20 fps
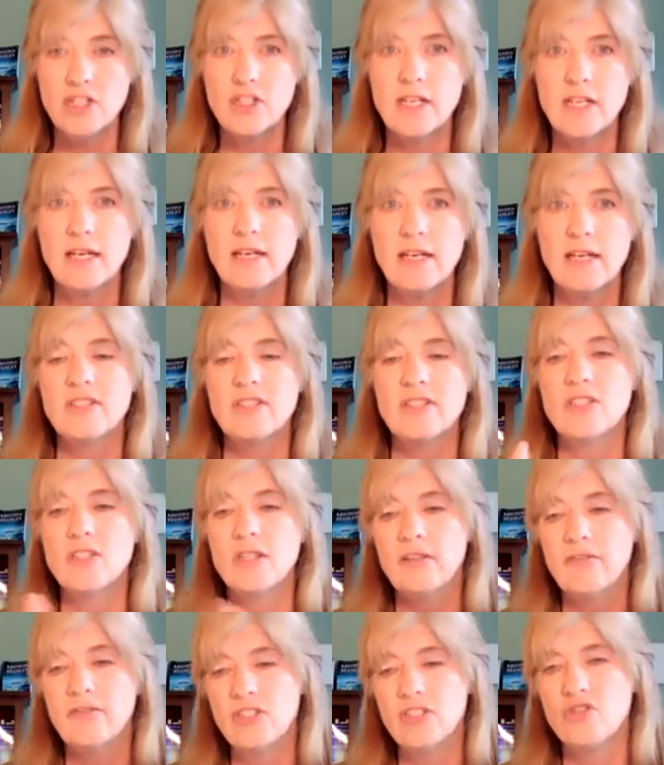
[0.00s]
And if
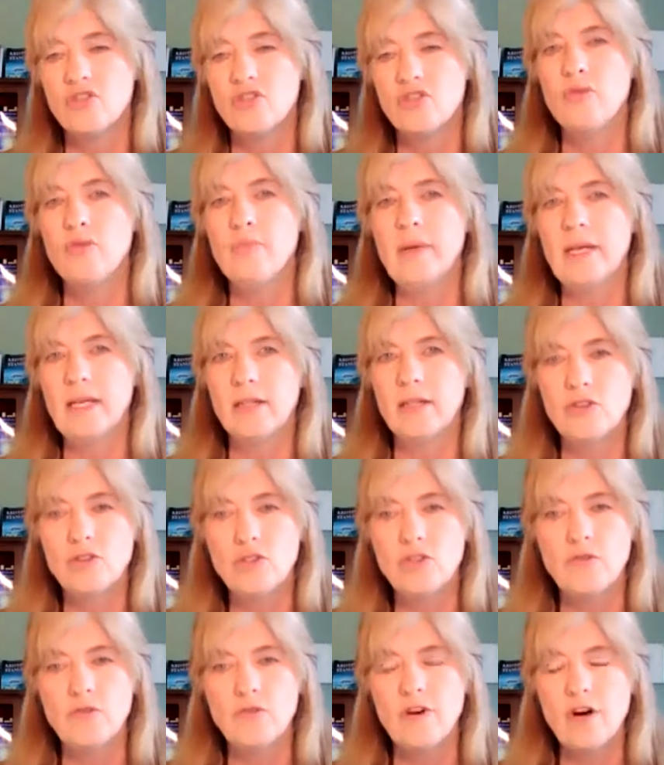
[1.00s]
it's drooping, they're too
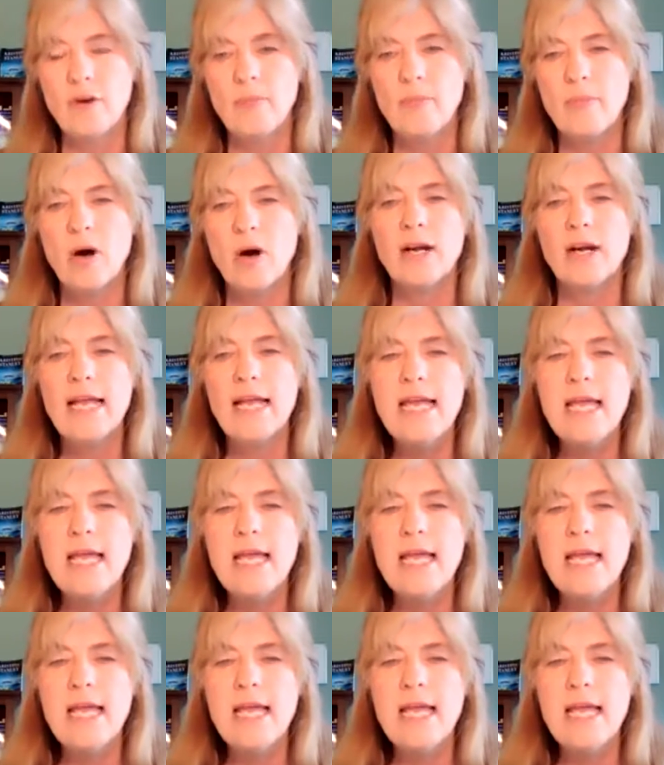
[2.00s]
far apart